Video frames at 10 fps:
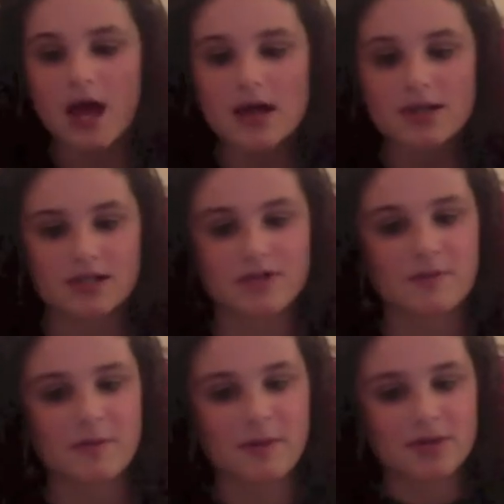That's why I'm
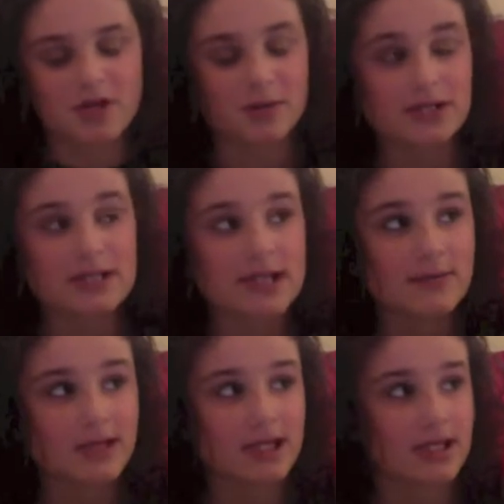in my pajamas
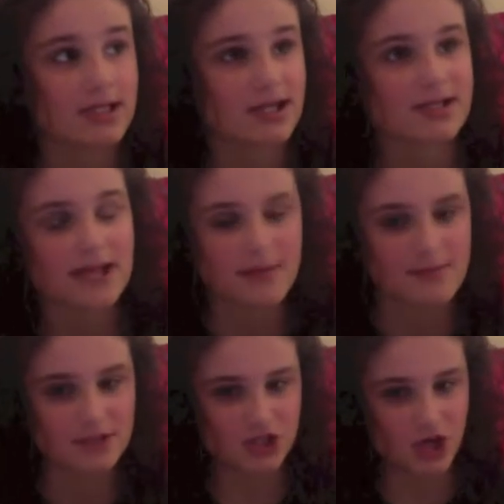because I just came
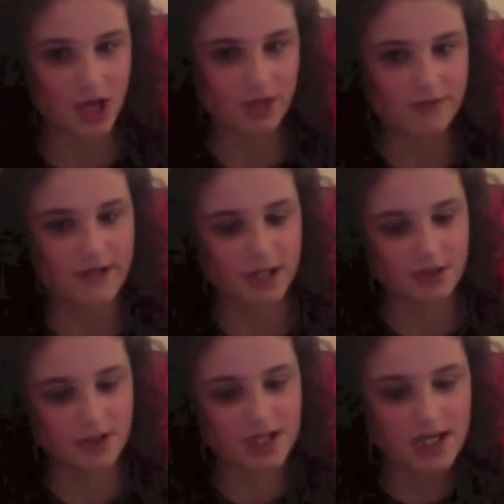to check on
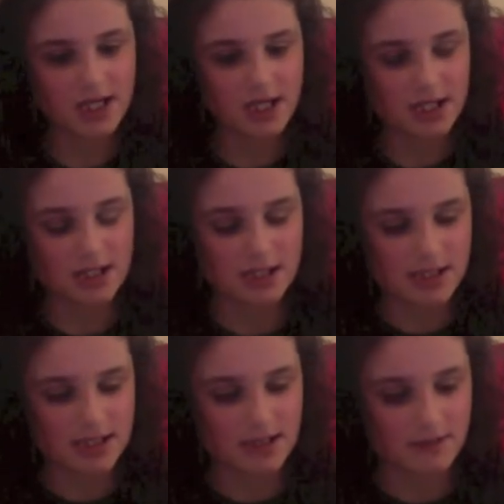videos and
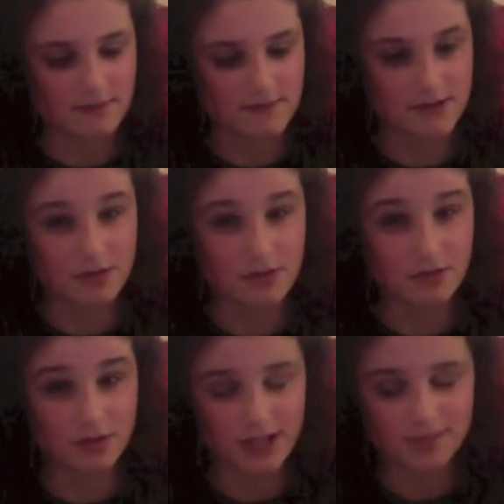stuff.
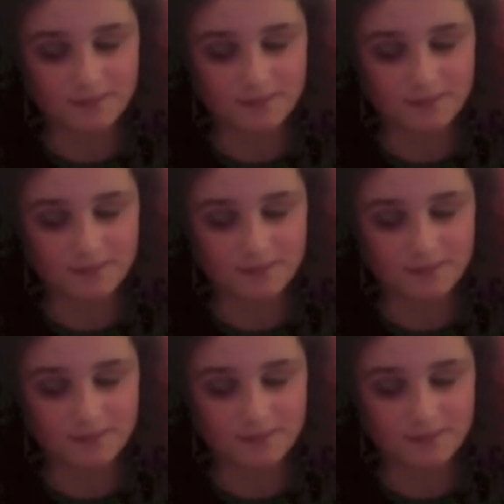So yeah.